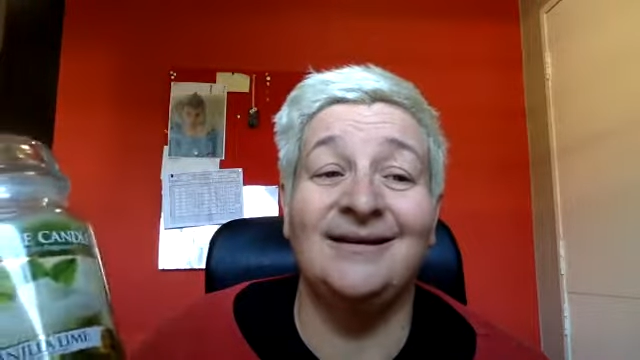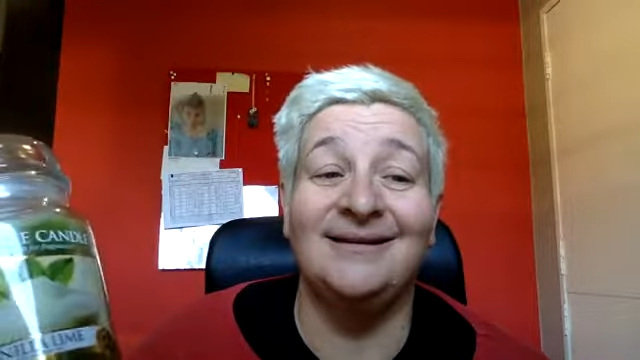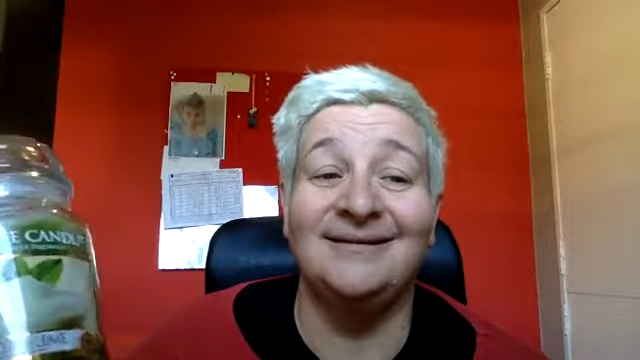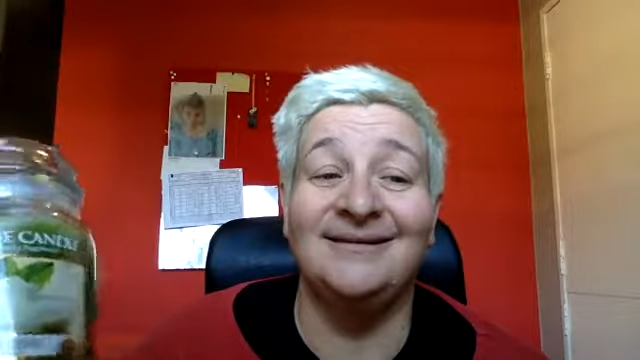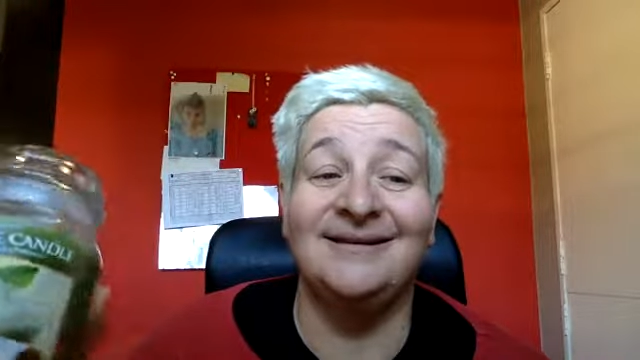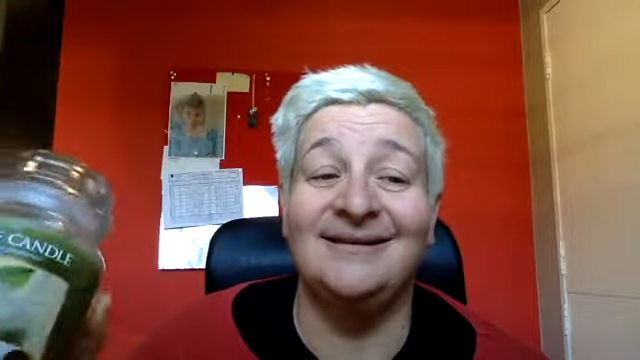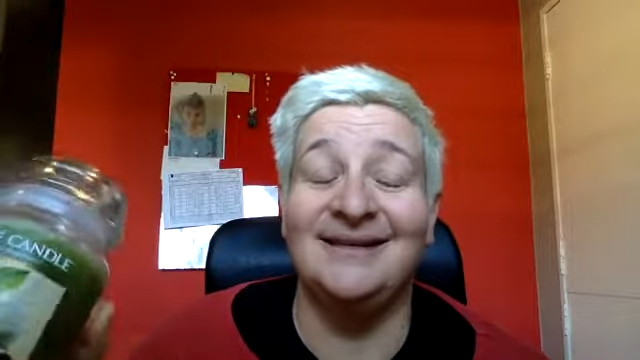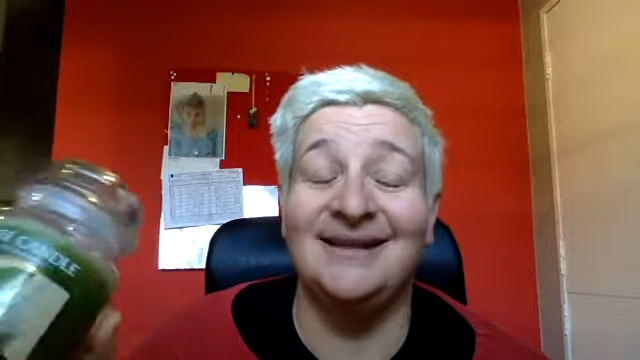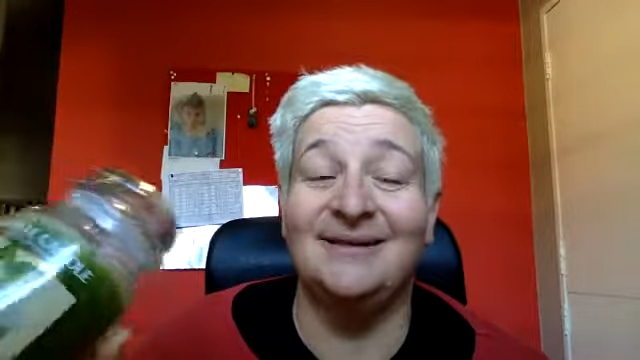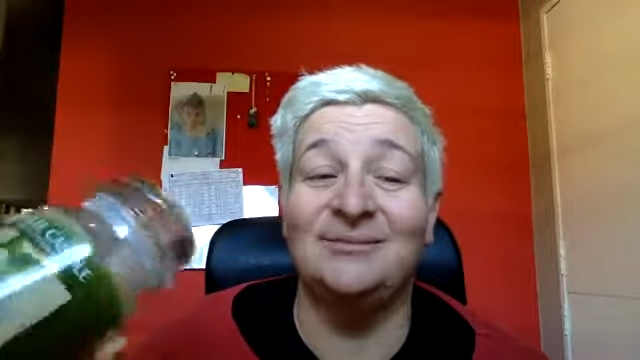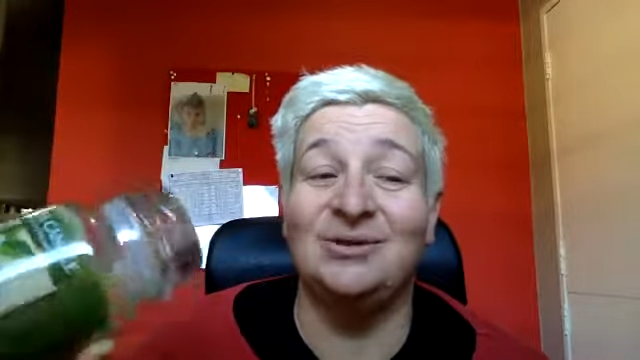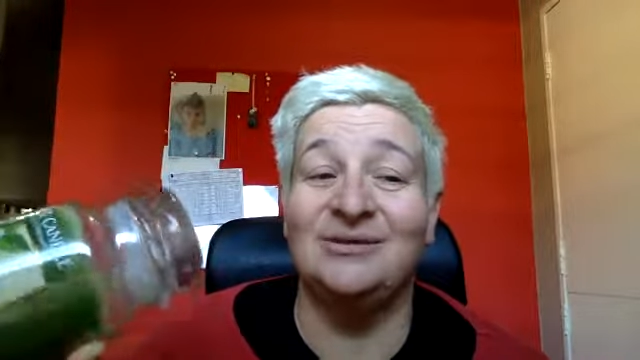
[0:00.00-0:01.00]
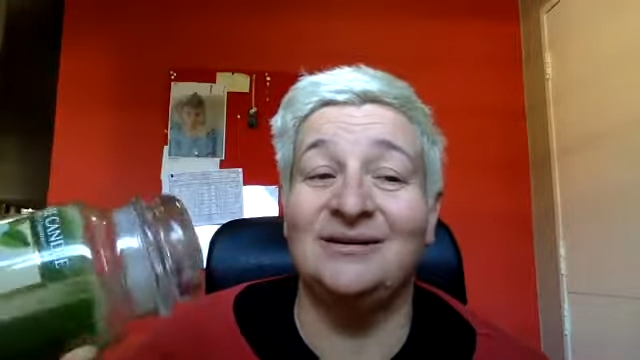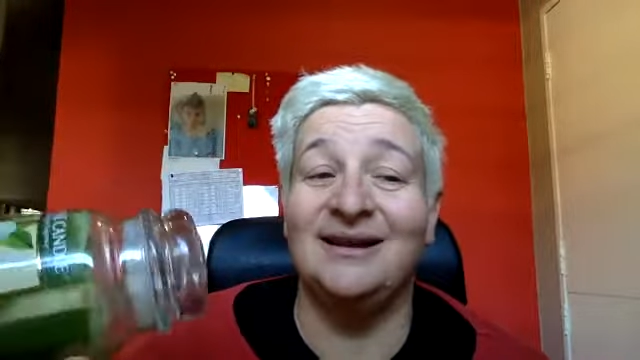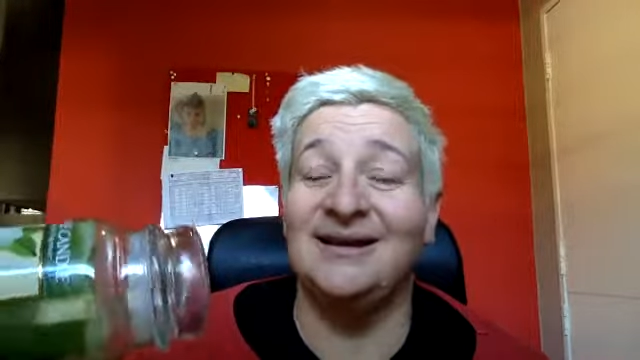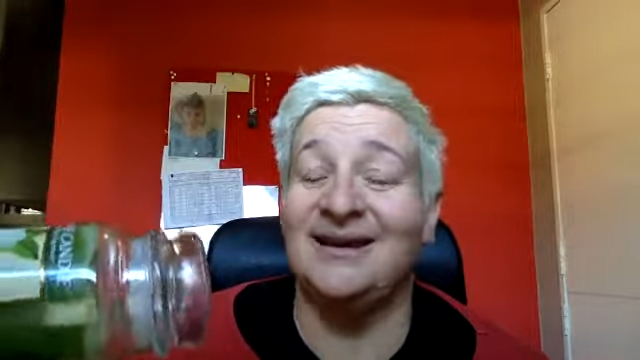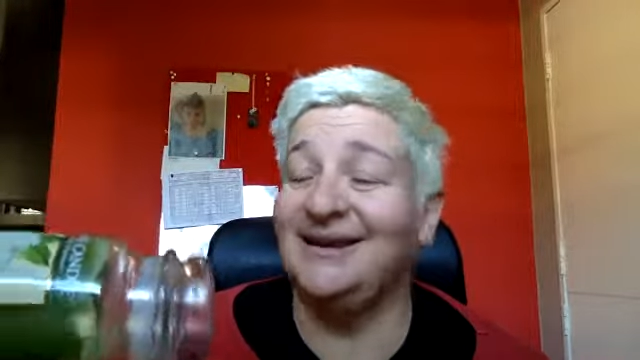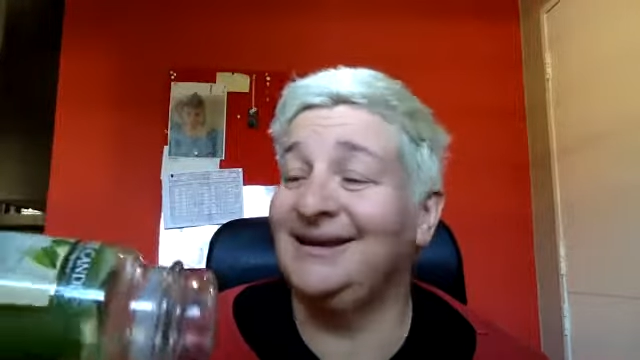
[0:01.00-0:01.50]
I'm not
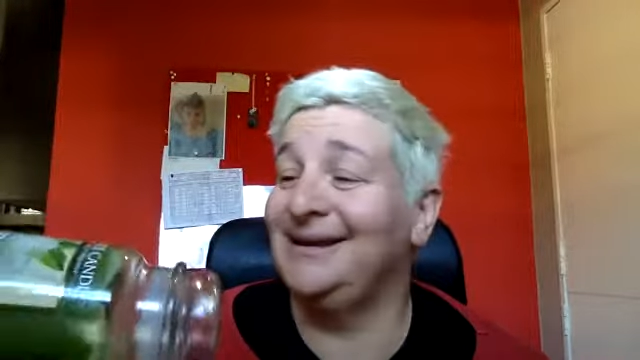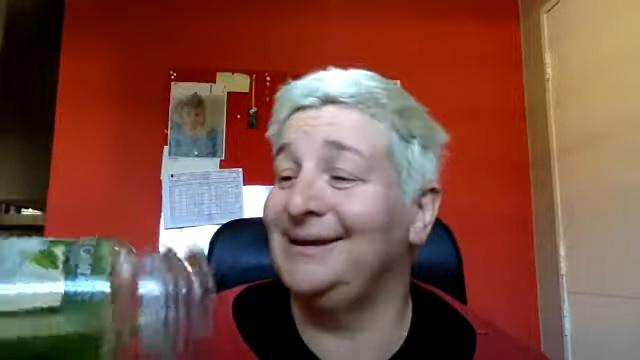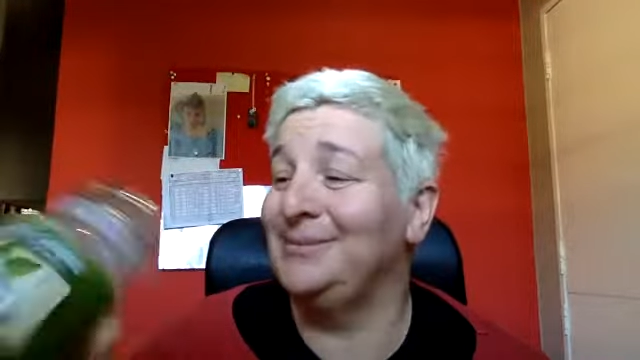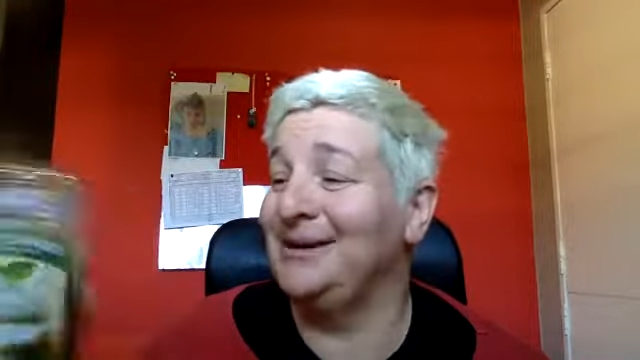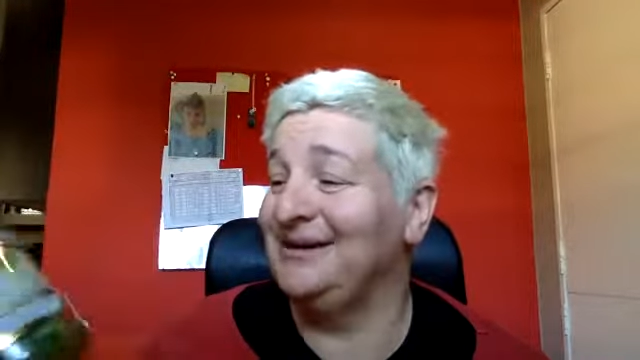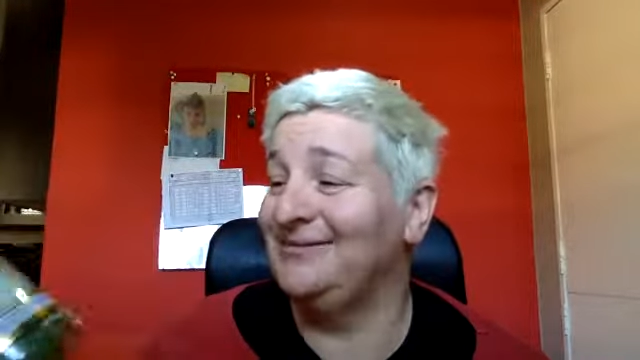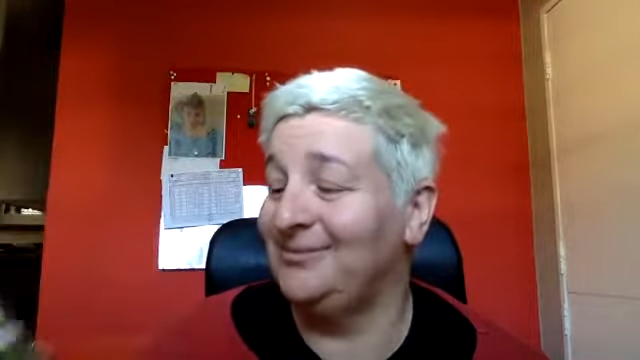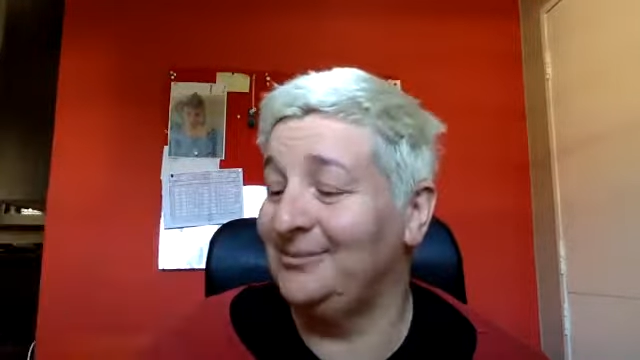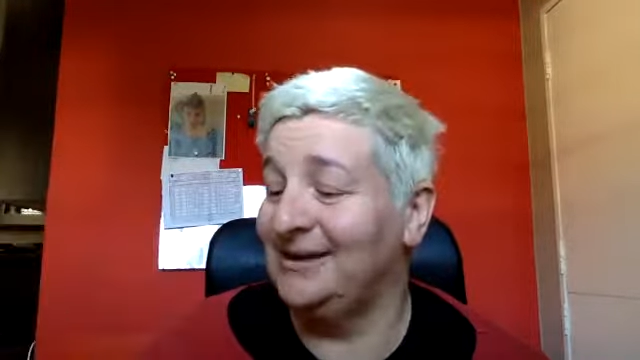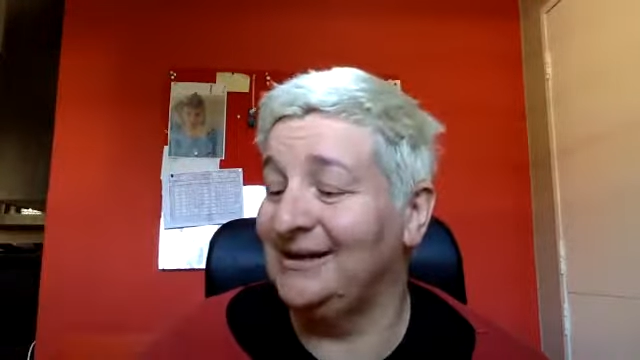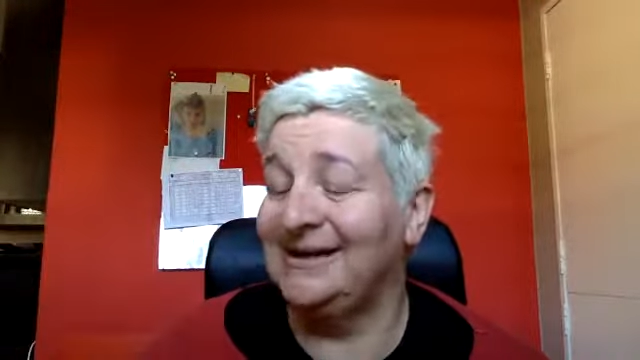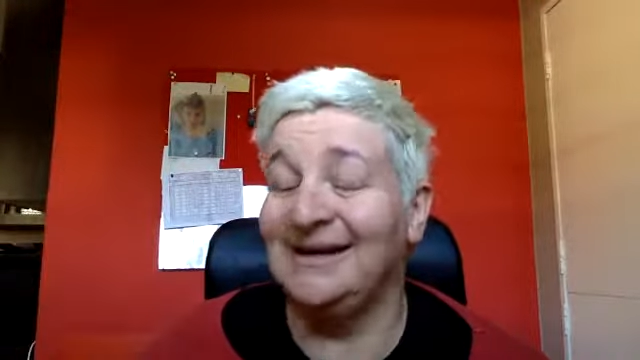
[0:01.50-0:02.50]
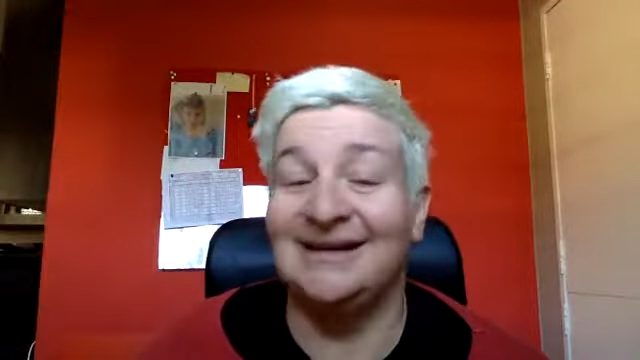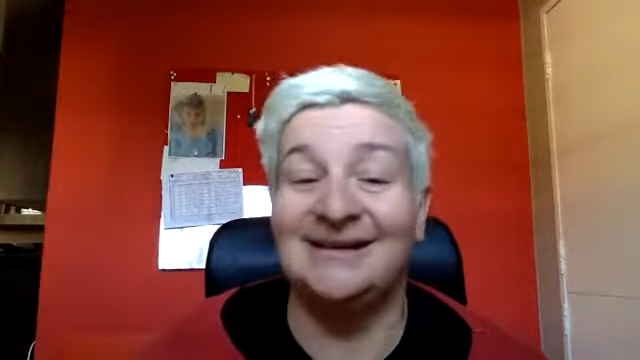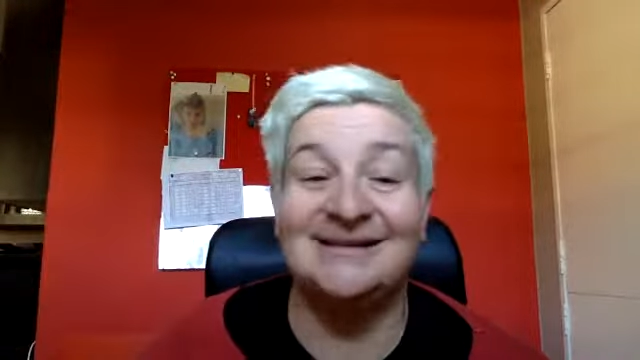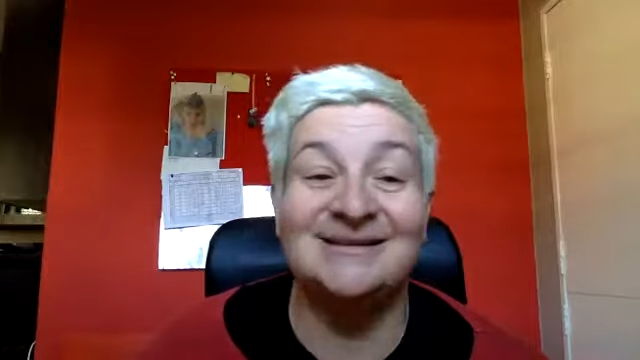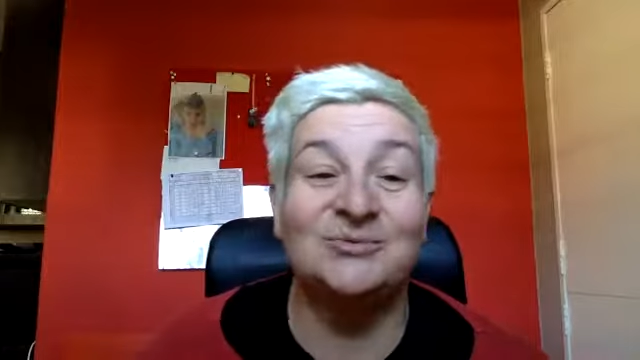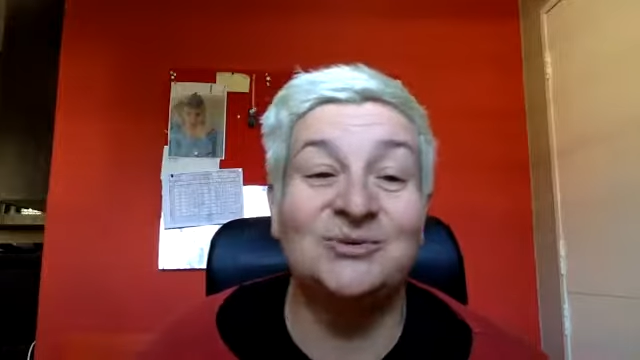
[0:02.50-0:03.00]
like getting any money from Yankee
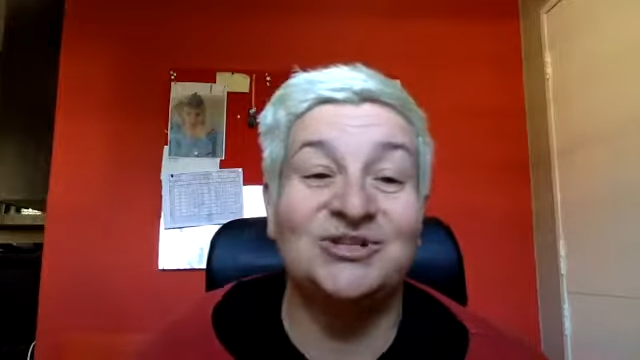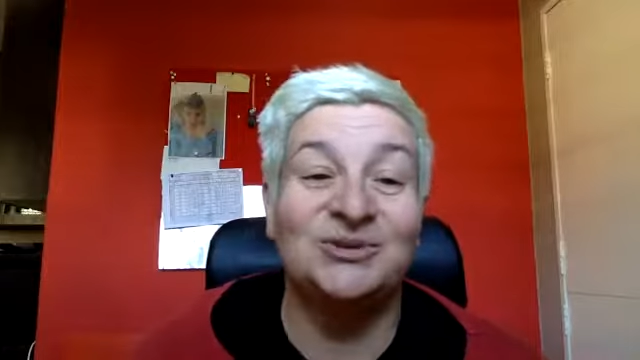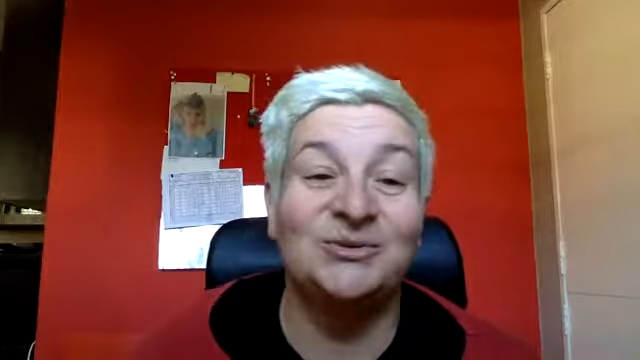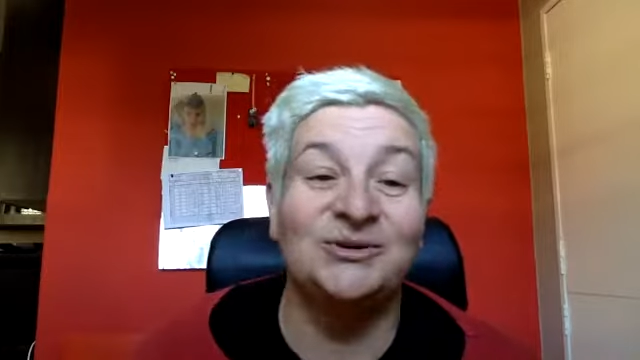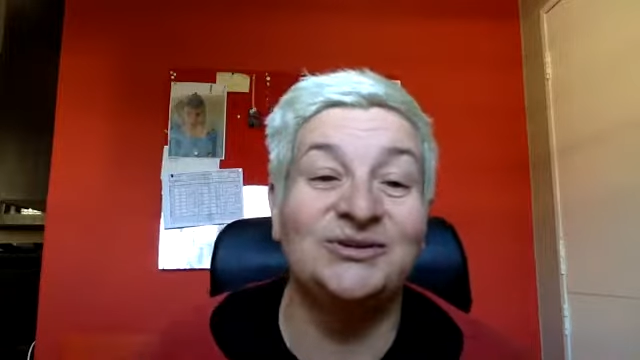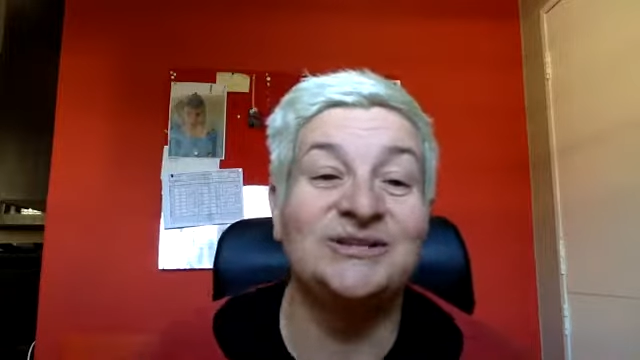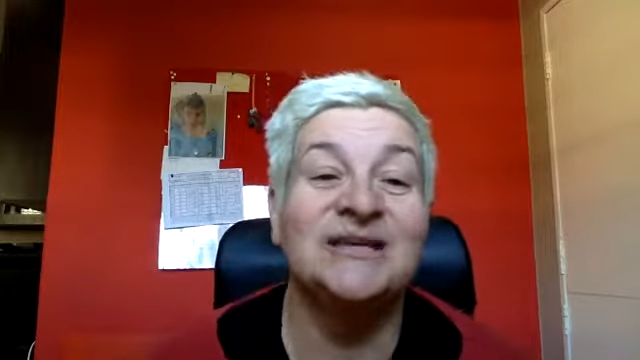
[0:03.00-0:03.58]
Candles, wish I was.